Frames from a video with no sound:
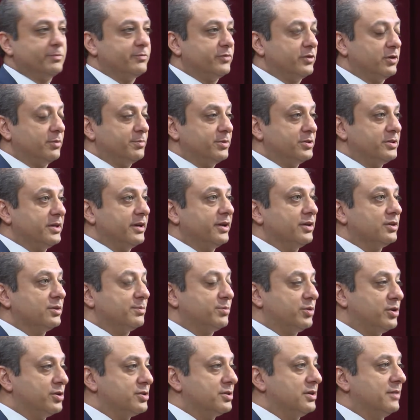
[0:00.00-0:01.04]
for a particular
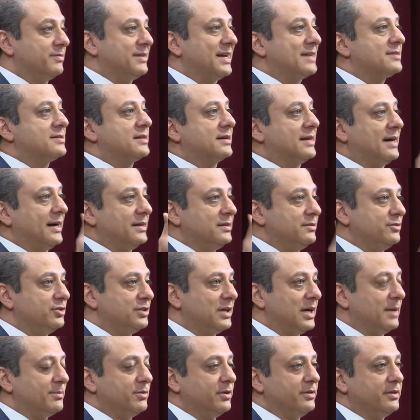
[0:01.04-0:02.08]
person, if that's the kind of
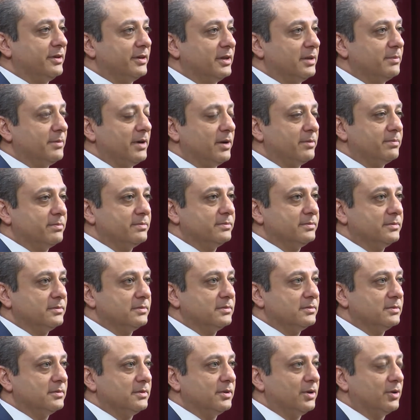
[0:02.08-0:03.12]
job you're thinking about
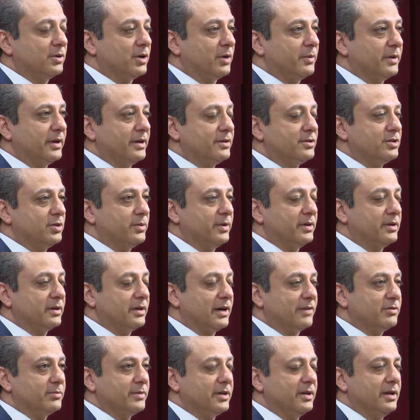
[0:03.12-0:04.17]
you know, going into in the
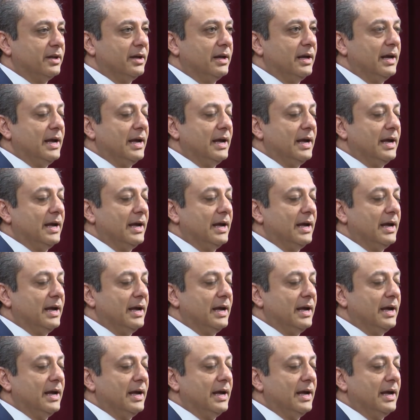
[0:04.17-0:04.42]
government.